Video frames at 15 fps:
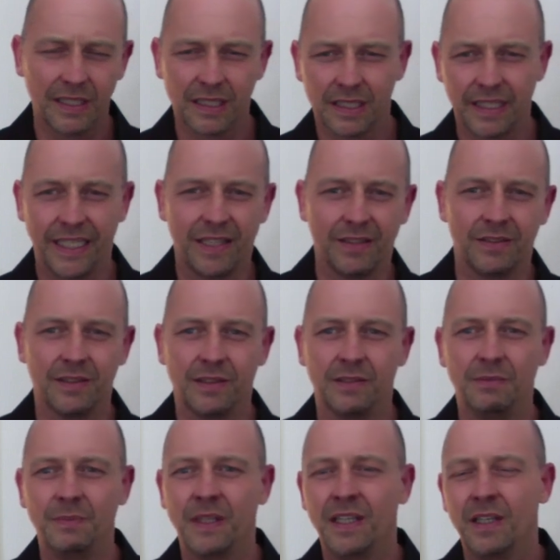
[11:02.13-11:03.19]
test, I don't
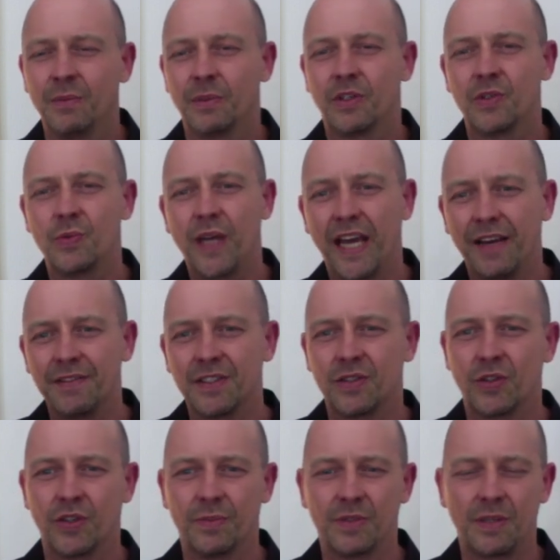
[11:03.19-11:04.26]
know, because we have the
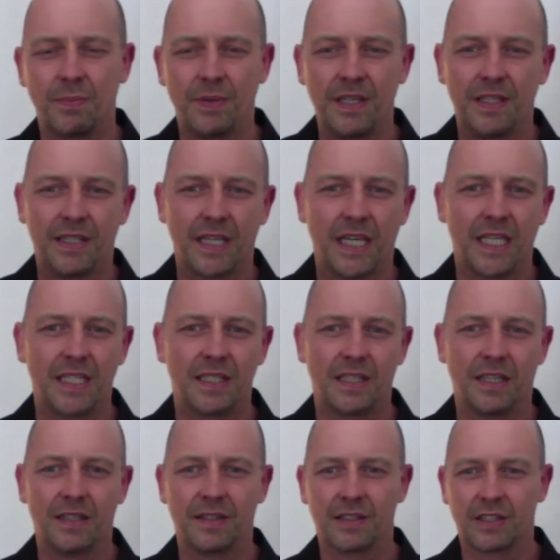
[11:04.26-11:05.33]
term CP test
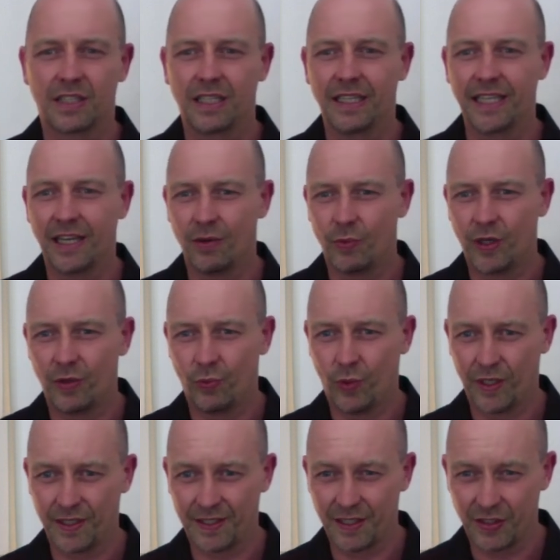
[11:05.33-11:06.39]
and it's clear
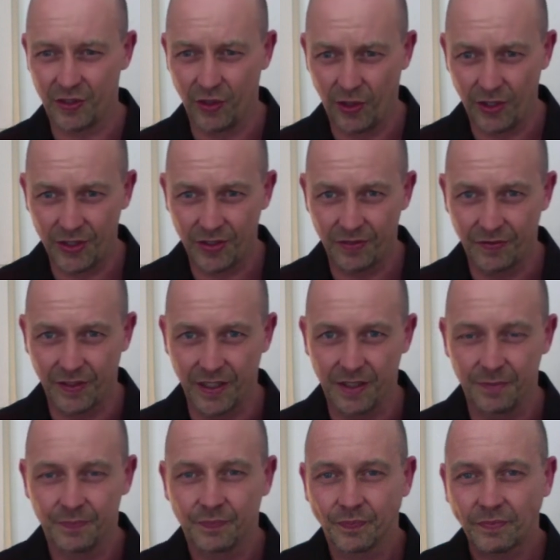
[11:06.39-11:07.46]
what is the source of it,
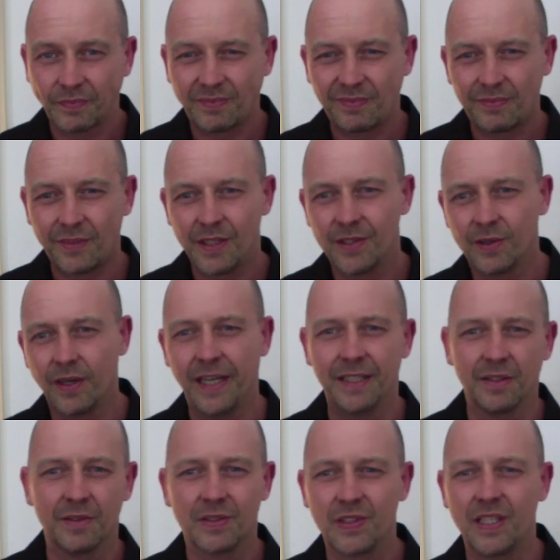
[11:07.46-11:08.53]
so I
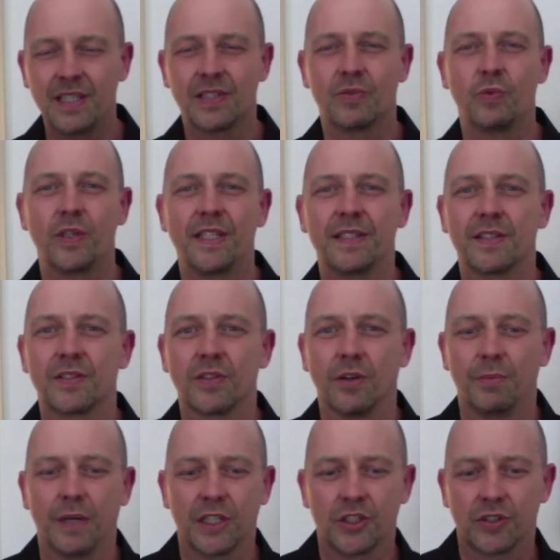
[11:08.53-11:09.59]
don't see the reason so
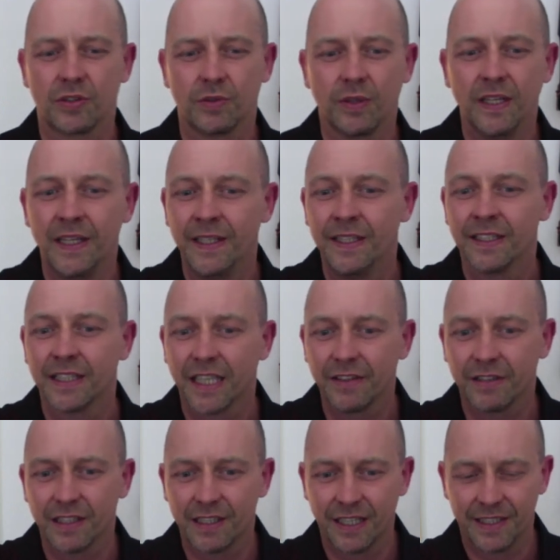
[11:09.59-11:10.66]
much to give
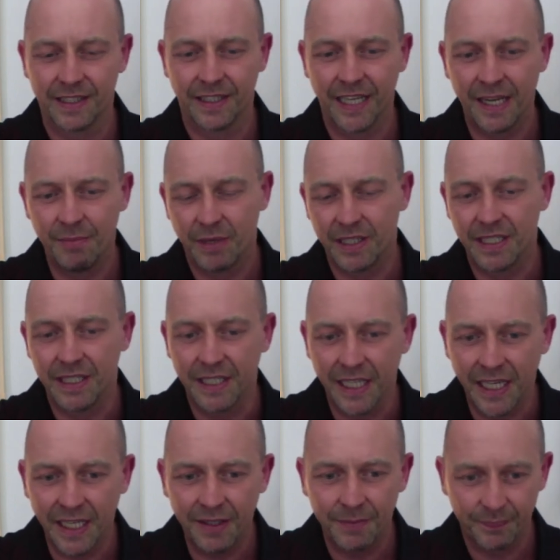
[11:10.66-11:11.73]
it another name, but he
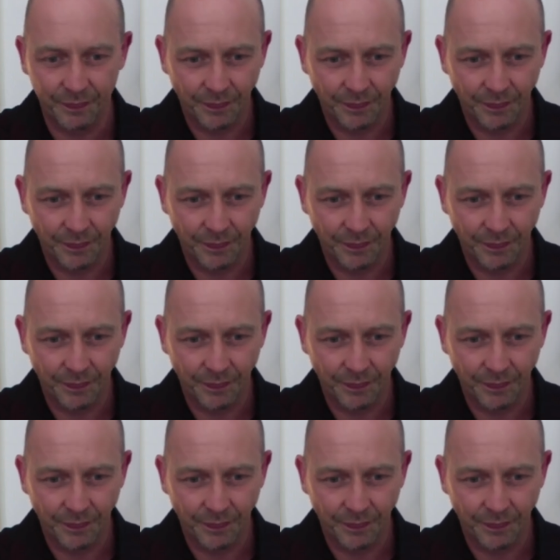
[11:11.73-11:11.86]
did it.